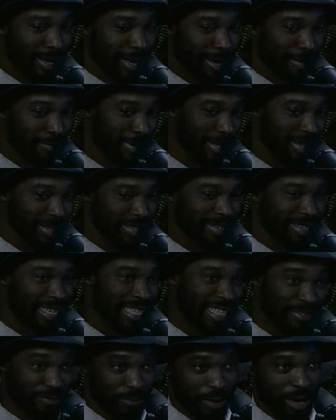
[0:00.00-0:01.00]
got a piece,"
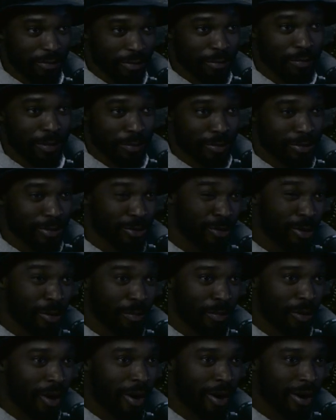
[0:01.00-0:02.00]
and then wait for people to
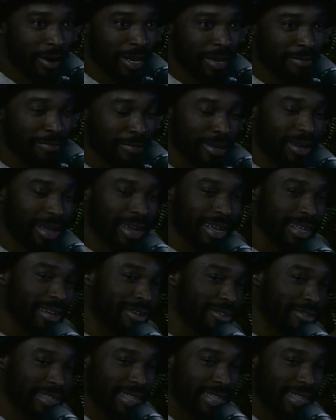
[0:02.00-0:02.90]
applaud and be like,